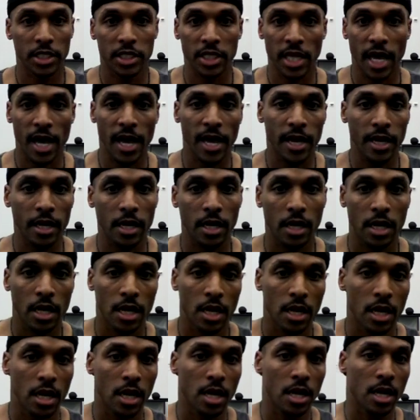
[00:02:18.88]
each side,
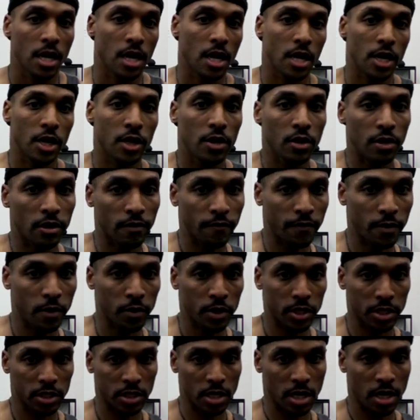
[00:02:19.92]
and then you're gonna
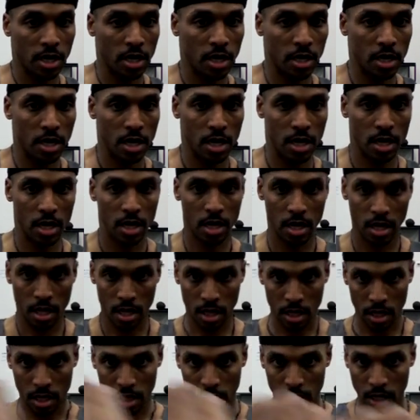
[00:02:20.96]
focus on
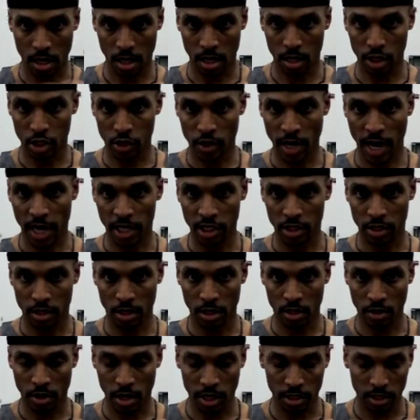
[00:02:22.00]
the contraction
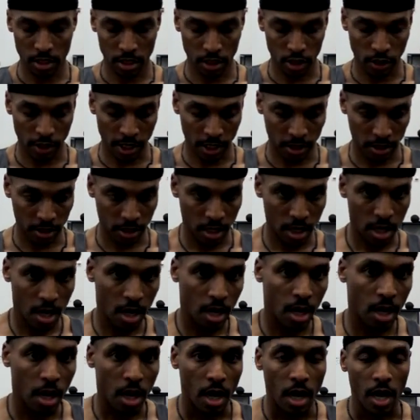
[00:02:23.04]
across the chest.
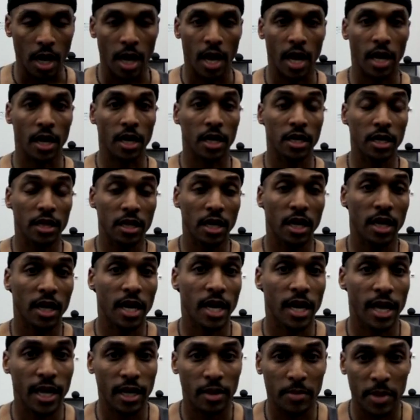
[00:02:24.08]
And the good thing
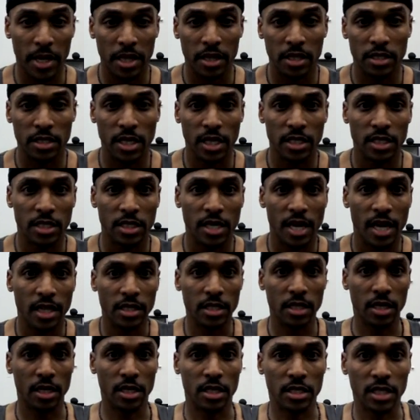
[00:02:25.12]
I like about this
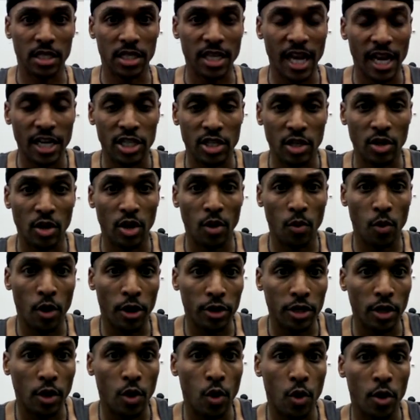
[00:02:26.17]
exercise, because it's actually gonna
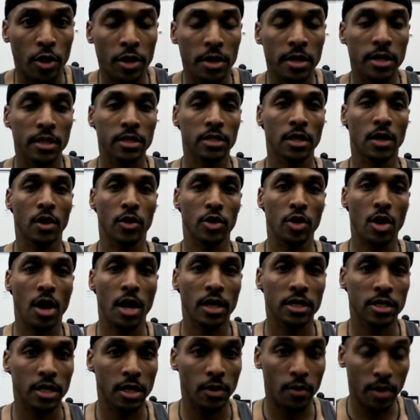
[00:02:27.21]
work the core, so you
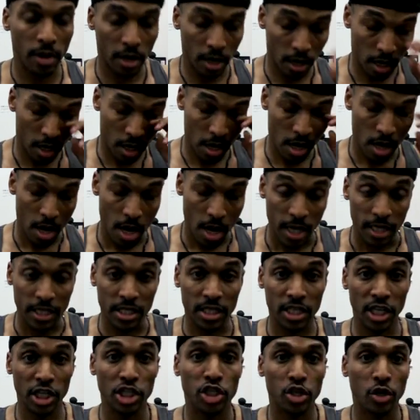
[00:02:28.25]
actually wanna
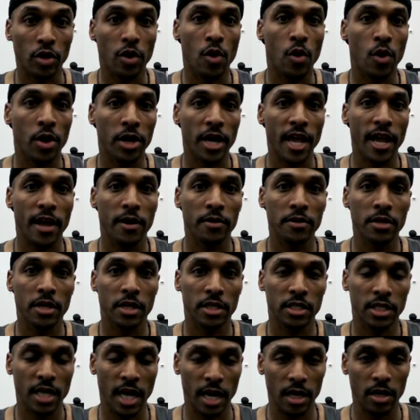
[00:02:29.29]
cinch your core down,
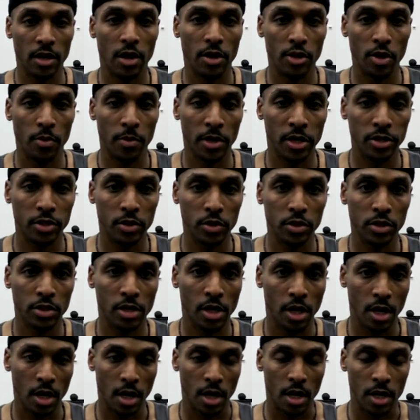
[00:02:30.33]
tighten all your
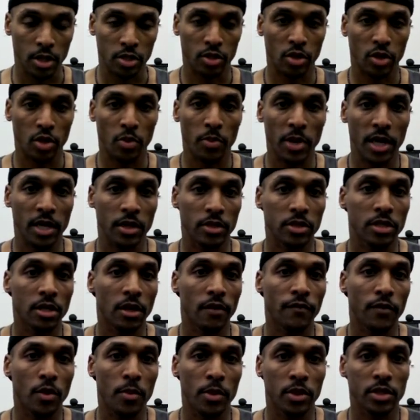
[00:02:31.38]
muscles, so you make
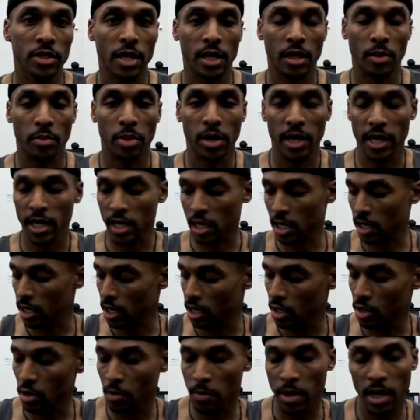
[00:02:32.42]
yourself almost like a plank, and
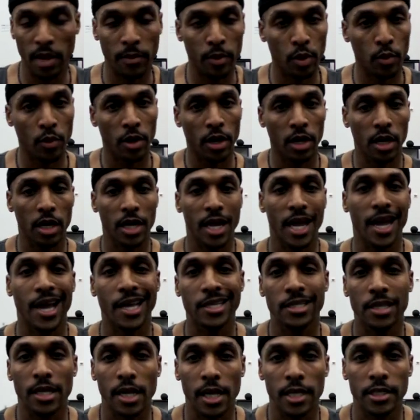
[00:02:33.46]
then you'll be able to work on that
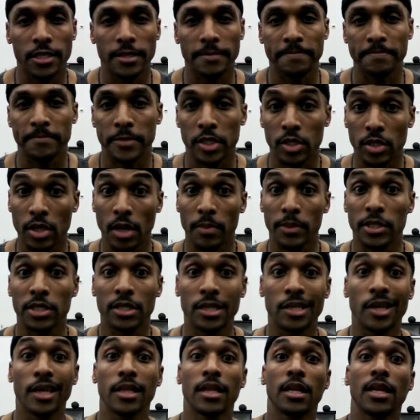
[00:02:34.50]
isolation. So I'm gonna
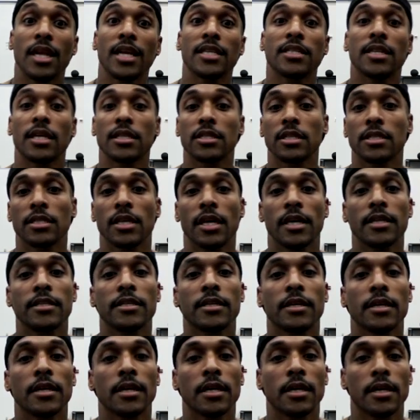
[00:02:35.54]
see you at the next
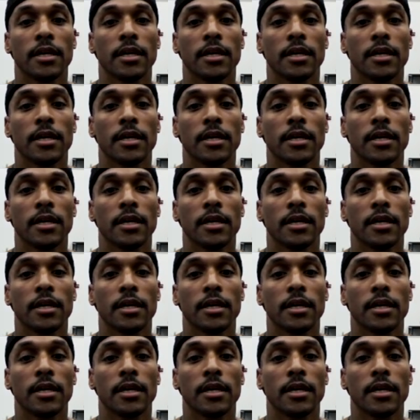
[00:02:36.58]
exercise.